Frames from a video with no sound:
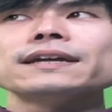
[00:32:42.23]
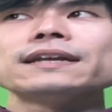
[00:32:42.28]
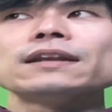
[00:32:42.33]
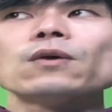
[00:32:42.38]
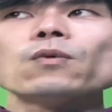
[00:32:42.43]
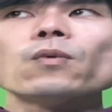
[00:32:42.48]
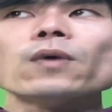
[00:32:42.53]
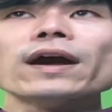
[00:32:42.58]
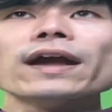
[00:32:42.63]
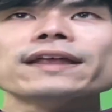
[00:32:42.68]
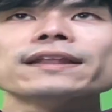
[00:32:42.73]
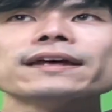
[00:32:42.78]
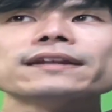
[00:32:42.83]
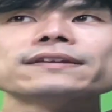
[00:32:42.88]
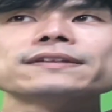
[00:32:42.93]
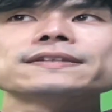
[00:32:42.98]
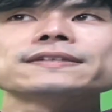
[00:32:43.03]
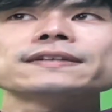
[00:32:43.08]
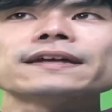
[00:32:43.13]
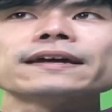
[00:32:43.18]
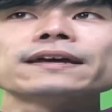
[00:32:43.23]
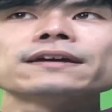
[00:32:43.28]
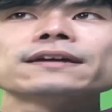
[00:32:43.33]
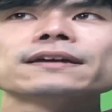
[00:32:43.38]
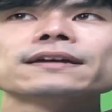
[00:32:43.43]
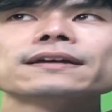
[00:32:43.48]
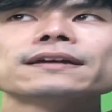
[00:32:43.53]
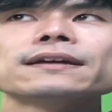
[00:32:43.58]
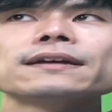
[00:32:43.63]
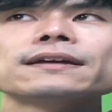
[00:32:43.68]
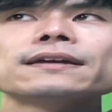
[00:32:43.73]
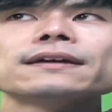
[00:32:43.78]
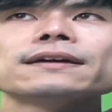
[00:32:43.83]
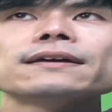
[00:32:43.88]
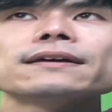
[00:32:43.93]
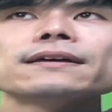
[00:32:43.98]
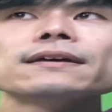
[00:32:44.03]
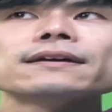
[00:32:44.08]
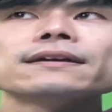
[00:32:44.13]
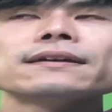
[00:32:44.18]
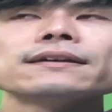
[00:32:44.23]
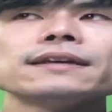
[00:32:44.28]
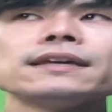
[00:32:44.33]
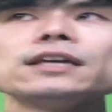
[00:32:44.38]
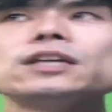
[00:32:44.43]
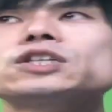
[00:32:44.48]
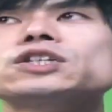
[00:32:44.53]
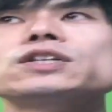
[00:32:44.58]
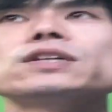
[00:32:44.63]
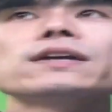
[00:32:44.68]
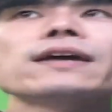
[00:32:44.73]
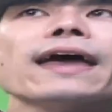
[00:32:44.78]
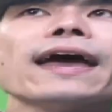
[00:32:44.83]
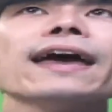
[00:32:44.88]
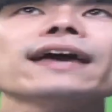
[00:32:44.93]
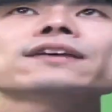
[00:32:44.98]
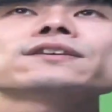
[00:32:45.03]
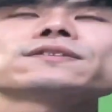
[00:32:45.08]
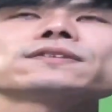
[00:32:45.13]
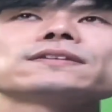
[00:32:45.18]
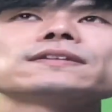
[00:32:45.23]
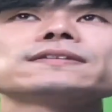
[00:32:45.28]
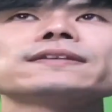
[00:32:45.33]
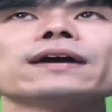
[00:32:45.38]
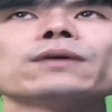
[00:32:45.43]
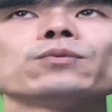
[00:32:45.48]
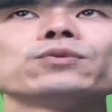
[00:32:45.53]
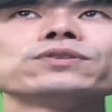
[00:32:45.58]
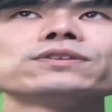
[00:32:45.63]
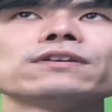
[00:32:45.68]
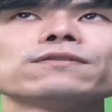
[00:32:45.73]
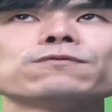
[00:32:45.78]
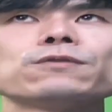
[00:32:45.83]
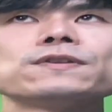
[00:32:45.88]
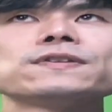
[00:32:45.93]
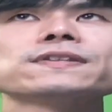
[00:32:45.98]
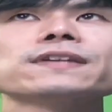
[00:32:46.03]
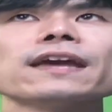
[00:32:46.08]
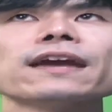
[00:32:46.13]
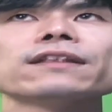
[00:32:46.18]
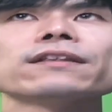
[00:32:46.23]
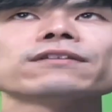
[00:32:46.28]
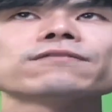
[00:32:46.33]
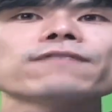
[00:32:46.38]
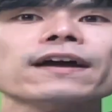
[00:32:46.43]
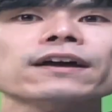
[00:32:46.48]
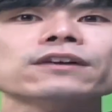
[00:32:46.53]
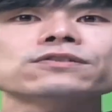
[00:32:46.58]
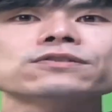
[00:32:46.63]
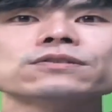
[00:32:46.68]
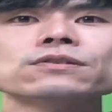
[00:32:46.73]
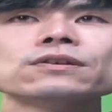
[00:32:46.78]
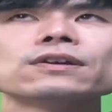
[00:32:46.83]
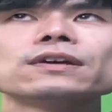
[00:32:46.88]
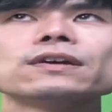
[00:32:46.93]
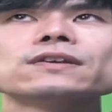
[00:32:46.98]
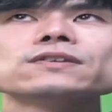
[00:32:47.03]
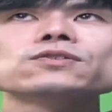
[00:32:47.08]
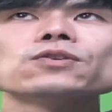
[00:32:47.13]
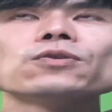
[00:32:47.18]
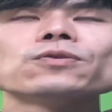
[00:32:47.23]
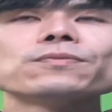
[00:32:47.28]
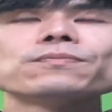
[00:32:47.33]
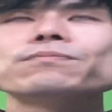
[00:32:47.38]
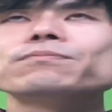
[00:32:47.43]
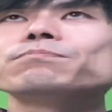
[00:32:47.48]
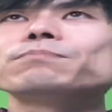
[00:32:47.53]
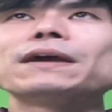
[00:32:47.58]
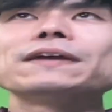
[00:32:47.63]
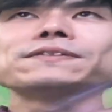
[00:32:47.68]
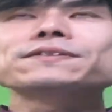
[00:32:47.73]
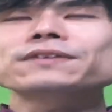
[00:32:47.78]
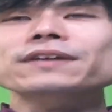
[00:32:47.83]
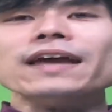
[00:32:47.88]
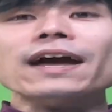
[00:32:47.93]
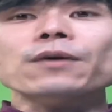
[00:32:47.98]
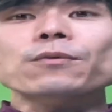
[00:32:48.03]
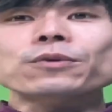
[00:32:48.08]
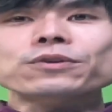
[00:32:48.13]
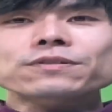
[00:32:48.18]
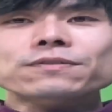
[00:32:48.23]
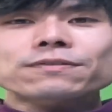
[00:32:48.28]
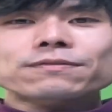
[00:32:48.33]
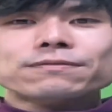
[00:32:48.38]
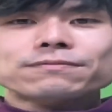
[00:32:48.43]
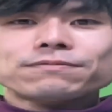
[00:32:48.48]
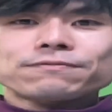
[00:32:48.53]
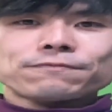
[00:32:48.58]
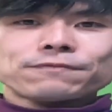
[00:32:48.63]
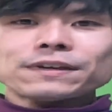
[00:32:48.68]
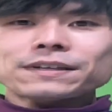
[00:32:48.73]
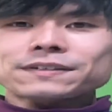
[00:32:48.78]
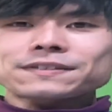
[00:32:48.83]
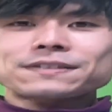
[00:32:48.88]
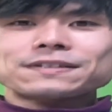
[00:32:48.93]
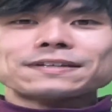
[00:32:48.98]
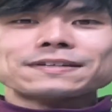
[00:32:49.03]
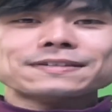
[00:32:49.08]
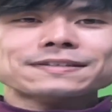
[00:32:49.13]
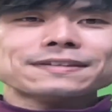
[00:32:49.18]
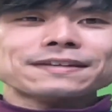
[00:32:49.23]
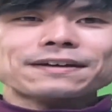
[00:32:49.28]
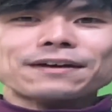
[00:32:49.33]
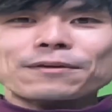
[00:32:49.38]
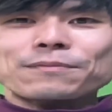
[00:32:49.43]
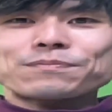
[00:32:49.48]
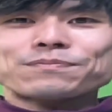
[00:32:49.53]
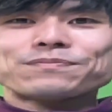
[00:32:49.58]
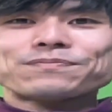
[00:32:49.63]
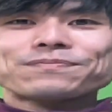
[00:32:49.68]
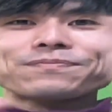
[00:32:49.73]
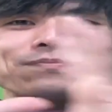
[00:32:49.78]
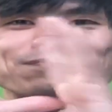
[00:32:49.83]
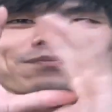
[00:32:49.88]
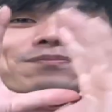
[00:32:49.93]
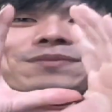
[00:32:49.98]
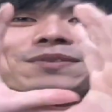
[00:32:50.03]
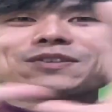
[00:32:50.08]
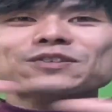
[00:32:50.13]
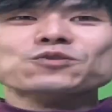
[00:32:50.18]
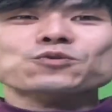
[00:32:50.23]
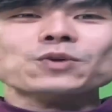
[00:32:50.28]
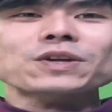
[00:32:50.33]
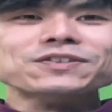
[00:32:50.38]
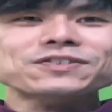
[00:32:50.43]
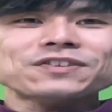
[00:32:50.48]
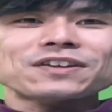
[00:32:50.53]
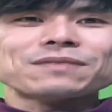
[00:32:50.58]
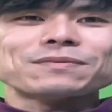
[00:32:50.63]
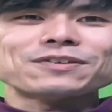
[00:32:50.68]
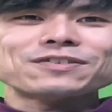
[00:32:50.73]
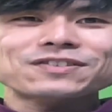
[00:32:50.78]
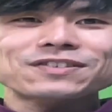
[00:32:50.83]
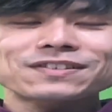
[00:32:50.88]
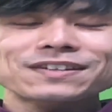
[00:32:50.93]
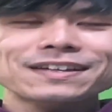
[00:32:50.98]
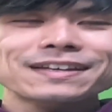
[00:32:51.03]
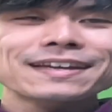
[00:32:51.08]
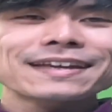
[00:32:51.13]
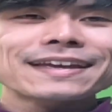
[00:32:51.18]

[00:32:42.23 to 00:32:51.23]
in a way that it's like each axis, I want different scaling factor. So basically I want to fix this stretched image.